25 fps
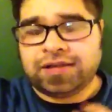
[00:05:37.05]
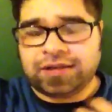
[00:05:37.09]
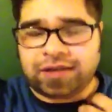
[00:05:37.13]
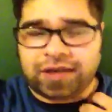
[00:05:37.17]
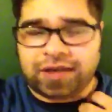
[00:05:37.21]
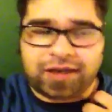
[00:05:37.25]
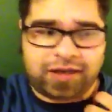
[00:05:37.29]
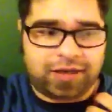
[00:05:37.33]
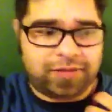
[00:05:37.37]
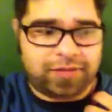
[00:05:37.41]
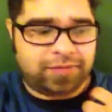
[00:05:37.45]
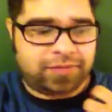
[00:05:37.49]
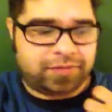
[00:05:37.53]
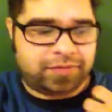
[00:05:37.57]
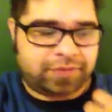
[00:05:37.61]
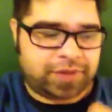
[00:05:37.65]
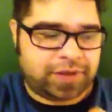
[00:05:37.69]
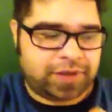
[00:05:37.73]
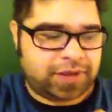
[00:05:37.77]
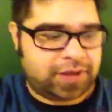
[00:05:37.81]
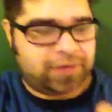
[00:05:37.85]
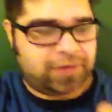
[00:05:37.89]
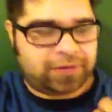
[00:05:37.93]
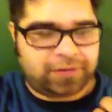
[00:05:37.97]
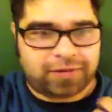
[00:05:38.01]

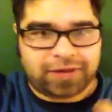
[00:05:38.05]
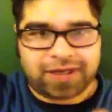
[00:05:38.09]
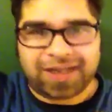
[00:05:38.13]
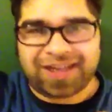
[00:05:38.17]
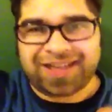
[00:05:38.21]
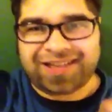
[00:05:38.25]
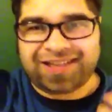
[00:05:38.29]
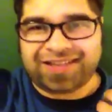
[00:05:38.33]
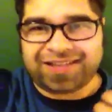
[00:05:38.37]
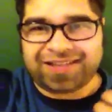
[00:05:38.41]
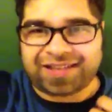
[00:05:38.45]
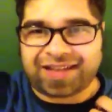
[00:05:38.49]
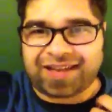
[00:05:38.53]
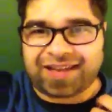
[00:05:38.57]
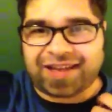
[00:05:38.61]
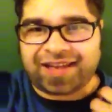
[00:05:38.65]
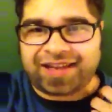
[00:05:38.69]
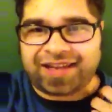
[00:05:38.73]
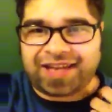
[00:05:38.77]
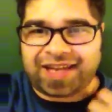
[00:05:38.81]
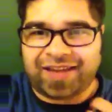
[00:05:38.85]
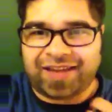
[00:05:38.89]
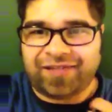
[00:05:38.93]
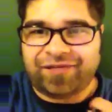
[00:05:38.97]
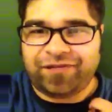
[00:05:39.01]
So I guess it's like a
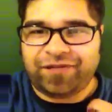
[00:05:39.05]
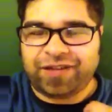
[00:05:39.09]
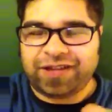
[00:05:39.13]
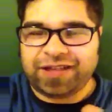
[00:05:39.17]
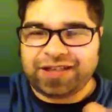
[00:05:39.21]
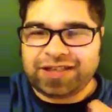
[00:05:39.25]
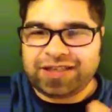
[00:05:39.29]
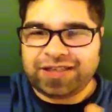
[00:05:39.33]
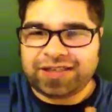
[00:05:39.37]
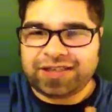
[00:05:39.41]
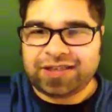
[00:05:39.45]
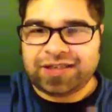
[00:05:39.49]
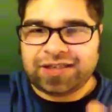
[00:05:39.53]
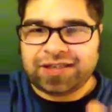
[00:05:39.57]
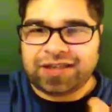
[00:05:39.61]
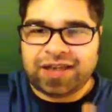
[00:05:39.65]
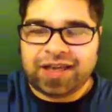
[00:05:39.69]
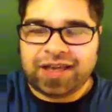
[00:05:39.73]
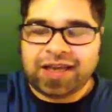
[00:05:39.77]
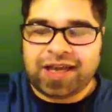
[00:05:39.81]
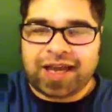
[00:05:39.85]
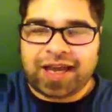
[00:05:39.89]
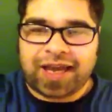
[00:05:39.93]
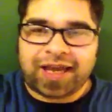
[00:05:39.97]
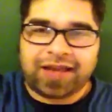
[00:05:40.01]
cave village.
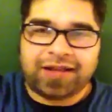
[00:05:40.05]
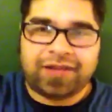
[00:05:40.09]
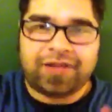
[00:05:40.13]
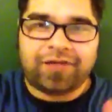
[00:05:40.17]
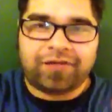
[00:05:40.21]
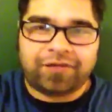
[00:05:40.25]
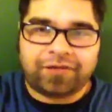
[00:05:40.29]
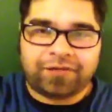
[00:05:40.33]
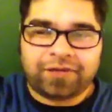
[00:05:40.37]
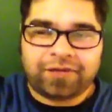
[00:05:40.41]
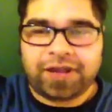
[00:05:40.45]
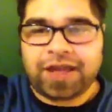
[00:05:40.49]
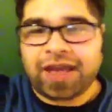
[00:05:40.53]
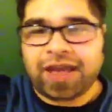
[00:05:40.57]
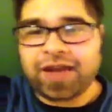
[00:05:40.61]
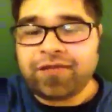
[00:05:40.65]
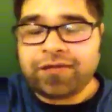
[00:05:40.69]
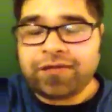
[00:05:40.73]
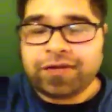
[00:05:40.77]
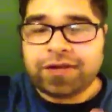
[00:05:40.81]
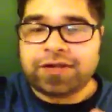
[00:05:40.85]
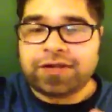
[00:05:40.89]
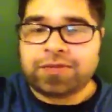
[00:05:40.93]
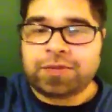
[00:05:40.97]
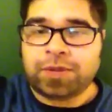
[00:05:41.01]
And the cave
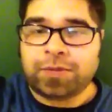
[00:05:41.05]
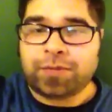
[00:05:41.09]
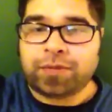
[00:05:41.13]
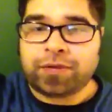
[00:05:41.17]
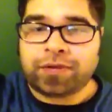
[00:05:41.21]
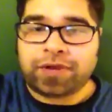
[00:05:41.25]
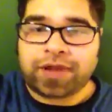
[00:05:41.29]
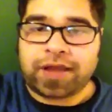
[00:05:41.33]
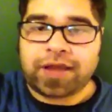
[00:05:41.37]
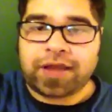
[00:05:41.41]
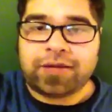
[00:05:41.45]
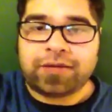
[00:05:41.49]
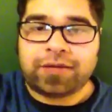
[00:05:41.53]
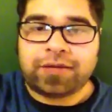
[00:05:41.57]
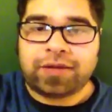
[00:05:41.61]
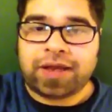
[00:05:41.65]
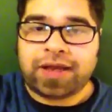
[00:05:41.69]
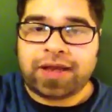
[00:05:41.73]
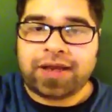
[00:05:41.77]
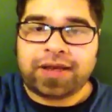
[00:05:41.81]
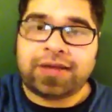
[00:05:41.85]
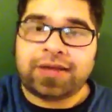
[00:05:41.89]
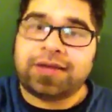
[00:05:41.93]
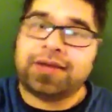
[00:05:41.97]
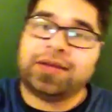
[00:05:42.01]
village people, they
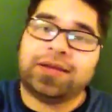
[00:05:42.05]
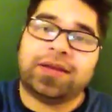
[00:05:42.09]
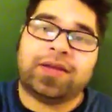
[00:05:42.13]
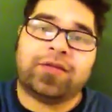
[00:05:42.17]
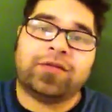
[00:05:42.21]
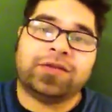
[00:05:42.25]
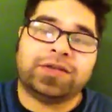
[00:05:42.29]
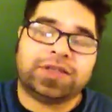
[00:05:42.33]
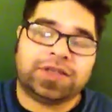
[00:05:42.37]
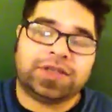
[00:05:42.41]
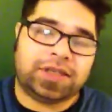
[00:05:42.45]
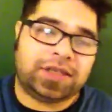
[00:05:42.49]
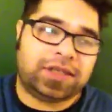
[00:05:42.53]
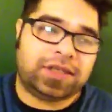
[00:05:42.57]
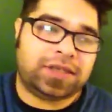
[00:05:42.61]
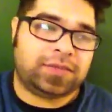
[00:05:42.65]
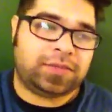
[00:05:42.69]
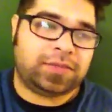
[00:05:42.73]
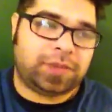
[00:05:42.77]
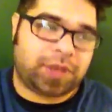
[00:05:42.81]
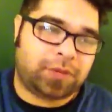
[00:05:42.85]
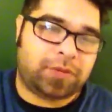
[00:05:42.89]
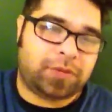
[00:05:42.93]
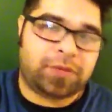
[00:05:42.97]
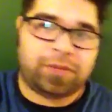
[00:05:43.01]
didn't ever see these
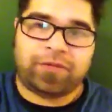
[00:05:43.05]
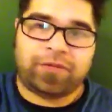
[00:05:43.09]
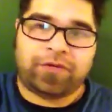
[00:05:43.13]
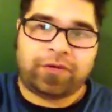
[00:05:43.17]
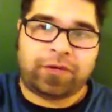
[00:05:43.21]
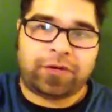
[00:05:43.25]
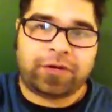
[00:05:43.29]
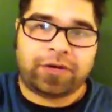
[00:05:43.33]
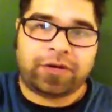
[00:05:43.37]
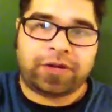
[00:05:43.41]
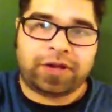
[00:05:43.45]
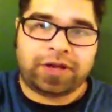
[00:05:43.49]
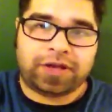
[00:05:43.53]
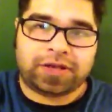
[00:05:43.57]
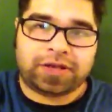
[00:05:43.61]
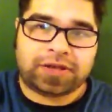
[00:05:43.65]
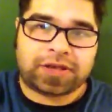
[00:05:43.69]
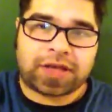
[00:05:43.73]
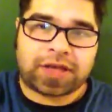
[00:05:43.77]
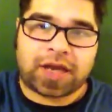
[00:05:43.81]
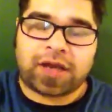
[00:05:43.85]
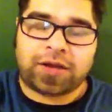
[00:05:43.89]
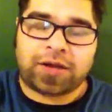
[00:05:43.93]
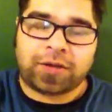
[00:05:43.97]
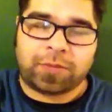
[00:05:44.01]
people before, these
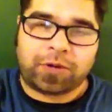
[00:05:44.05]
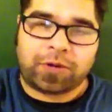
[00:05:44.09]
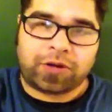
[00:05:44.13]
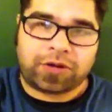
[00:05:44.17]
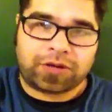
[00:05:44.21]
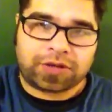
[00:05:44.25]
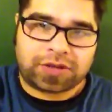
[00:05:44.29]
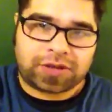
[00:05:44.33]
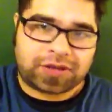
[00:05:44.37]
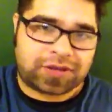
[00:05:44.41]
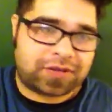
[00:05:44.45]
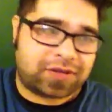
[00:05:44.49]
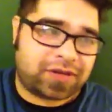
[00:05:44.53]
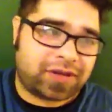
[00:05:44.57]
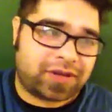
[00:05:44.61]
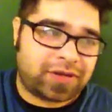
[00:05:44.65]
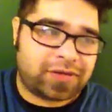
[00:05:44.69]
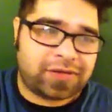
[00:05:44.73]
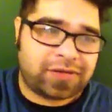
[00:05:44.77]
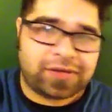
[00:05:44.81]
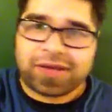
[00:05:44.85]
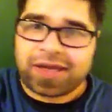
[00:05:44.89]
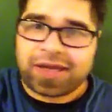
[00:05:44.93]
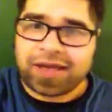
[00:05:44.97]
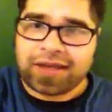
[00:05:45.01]
soccer balls. So they
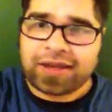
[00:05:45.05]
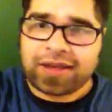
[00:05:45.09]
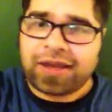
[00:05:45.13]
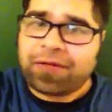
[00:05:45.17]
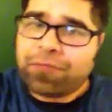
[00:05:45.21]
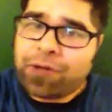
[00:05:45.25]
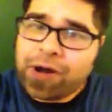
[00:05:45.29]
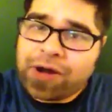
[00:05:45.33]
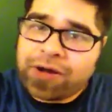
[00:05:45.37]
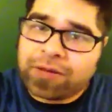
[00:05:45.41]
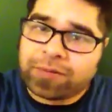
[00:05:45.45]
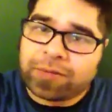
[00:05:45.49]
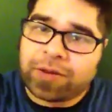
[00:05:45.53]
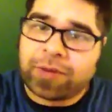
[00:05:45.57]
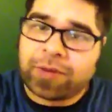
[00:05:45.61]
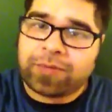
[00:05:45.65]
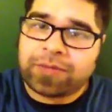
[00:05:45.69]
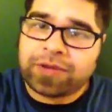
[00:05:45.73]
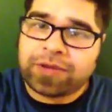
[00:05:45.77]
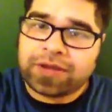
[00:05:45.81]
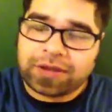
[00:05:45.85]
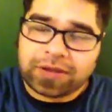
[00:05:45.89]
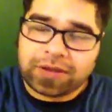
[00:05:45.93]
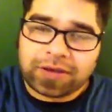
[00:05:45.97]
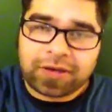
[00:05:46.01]
were like, they welcomed them,
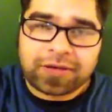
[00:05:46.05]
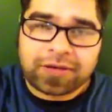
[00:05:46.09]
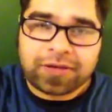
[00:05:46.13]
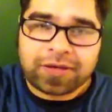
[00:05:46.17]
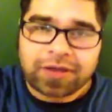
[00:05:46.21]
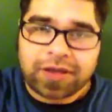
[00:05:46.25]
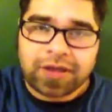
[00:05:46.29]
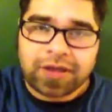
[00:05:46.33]
you know.